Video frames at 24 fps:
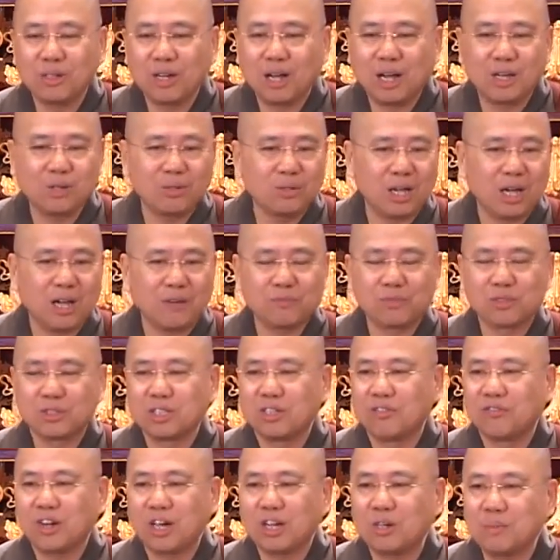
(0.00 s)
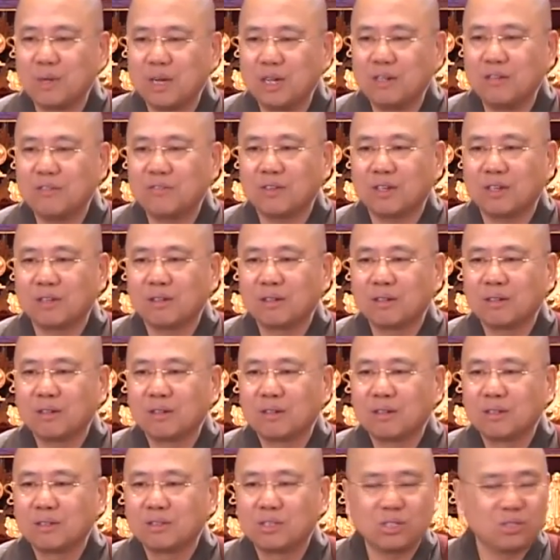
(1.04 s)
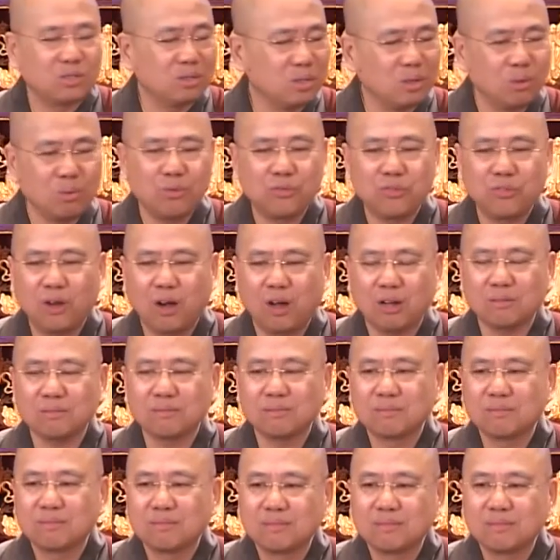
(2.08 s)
I don't have to develop anything. Just no thought.